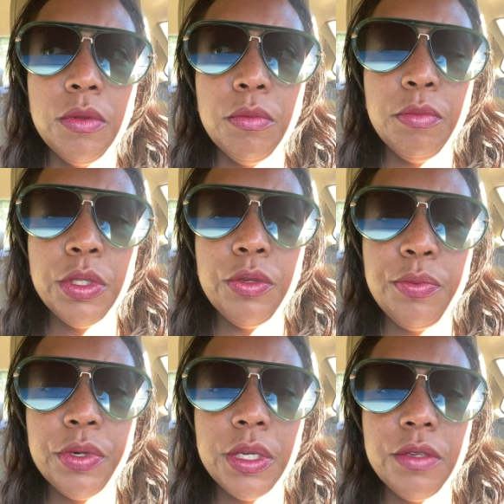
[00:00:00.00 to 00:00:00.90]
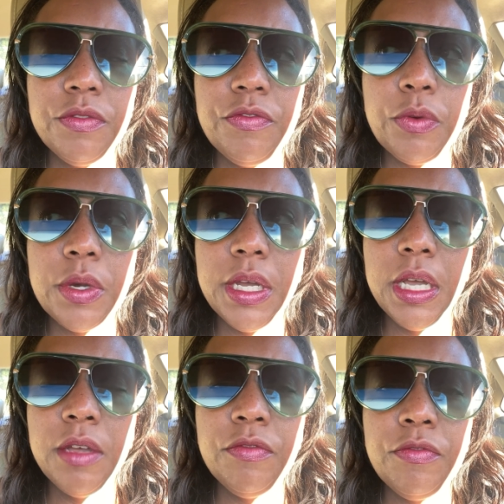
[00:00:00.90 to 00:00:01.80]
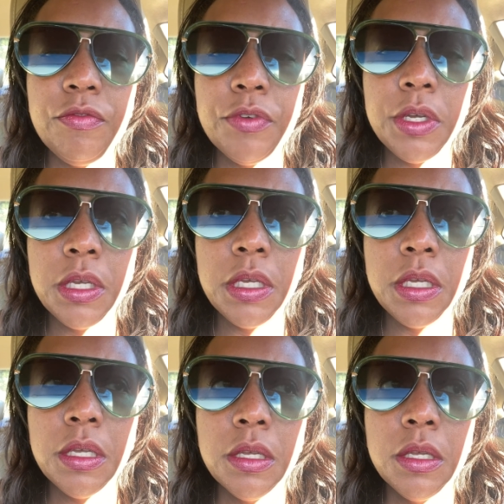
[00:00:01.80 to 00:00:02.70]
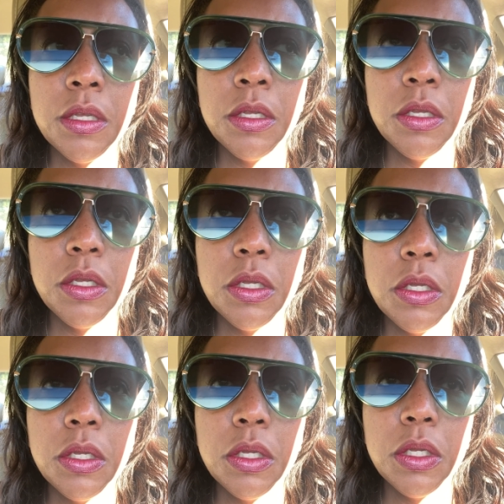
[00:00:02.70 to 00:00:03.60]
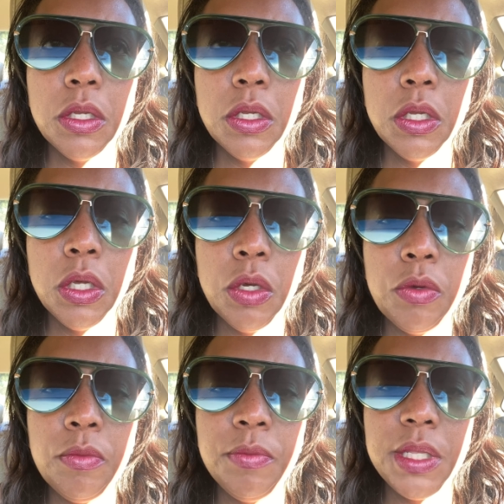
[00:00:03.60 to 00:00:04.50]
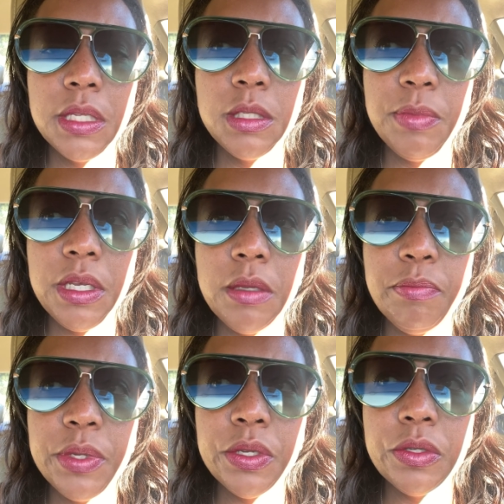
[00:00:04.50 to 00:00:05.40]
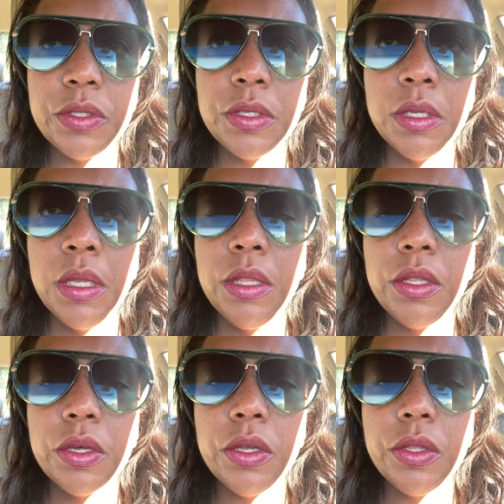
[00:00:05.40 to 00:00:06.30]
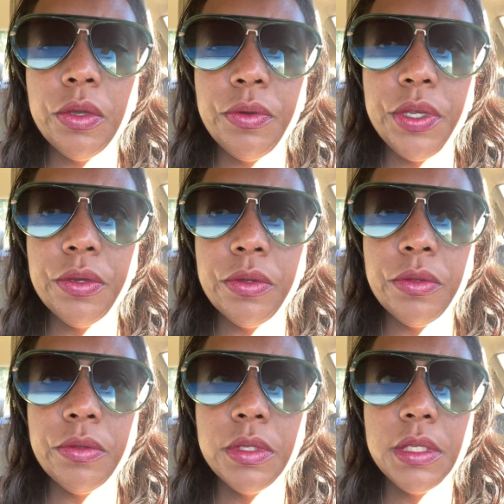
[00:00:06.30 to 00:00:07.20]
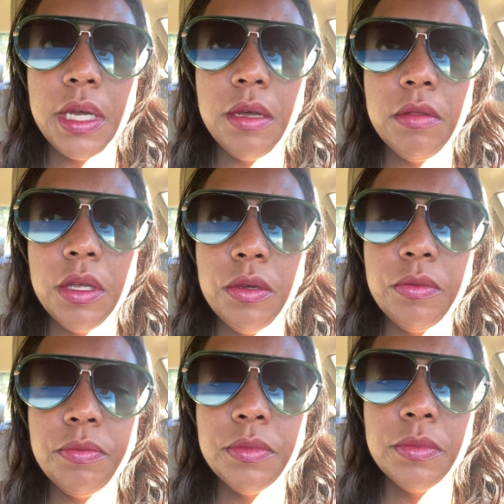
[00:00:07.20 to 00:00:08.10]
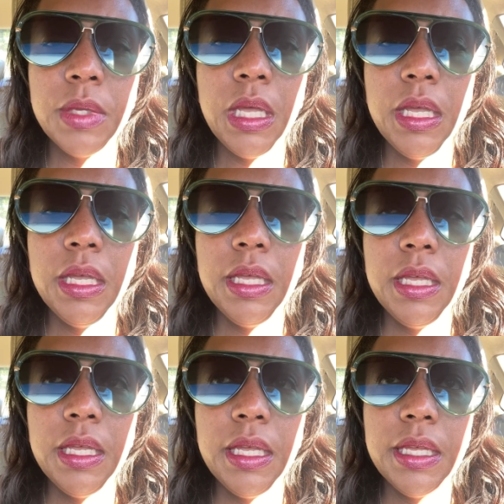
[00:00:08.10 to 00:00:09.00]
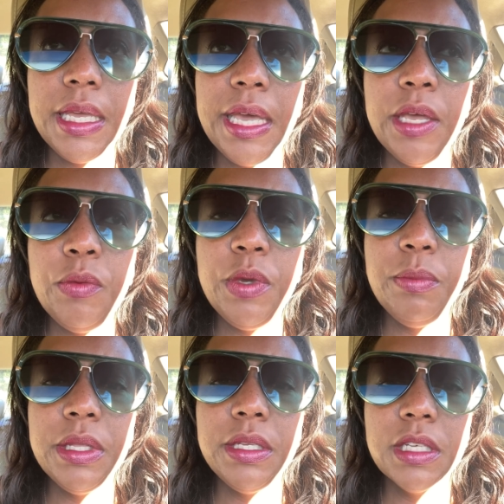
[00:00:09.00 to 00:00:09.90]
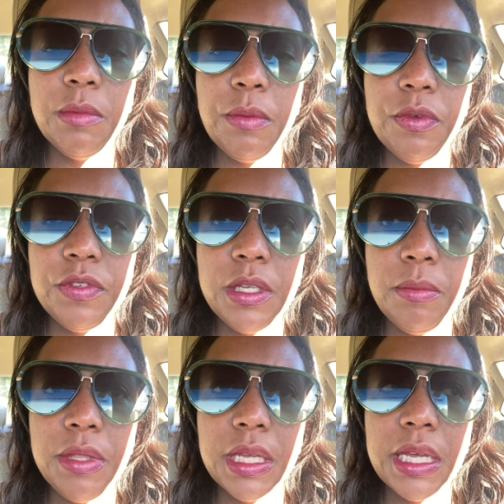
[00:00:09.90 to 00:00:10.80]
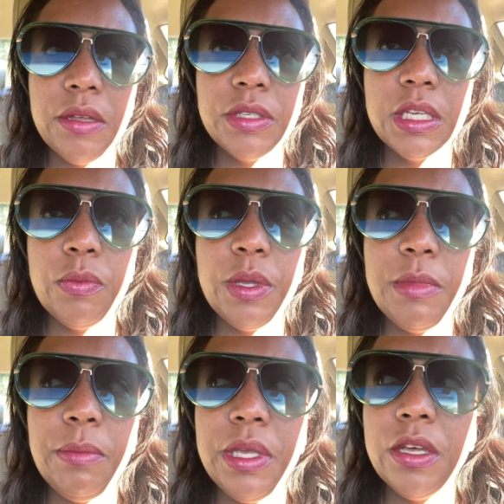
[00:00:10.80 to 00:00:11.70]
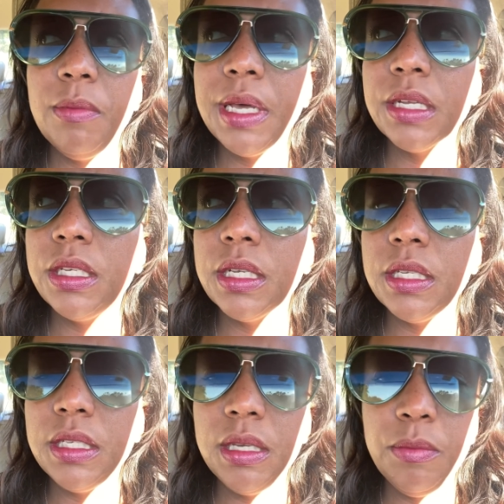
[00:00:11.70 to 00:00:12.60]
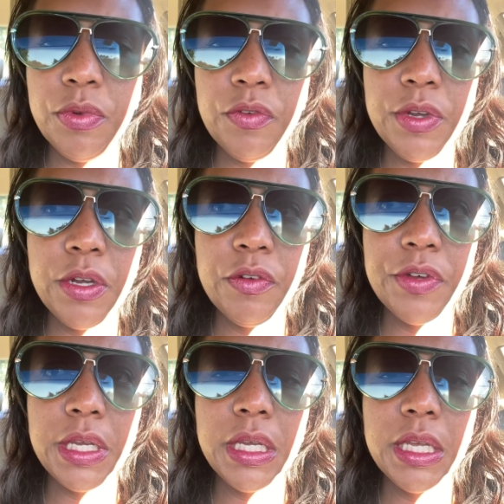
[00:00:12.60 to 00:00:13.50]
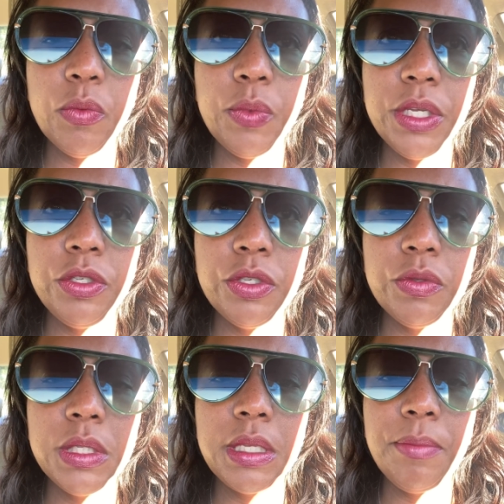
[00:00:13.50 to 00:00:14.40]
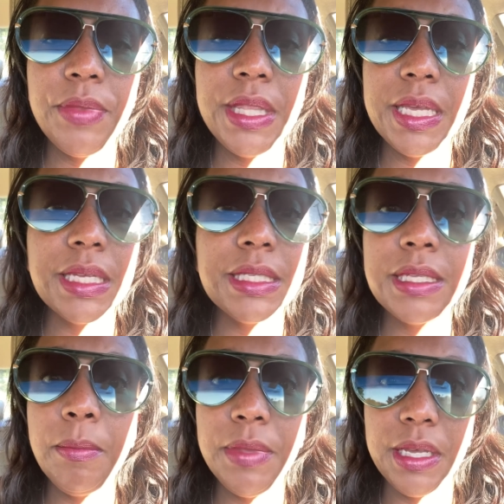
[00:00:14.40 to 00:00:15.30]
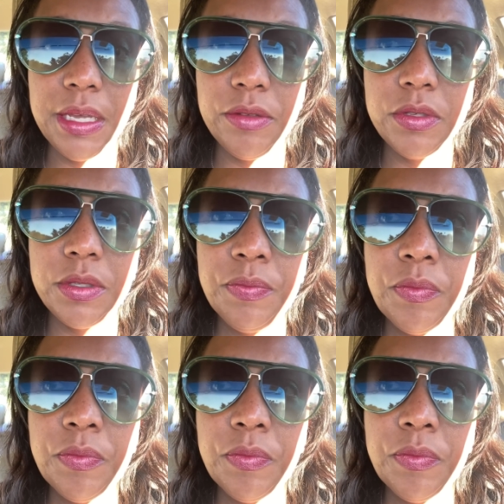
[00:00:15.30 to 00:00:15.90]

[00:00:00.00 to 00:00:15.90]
blueprint for every home that's being built, the colonial style home. Can we please come up with something else? Can we maybe go back to contemporary? Can we do something else?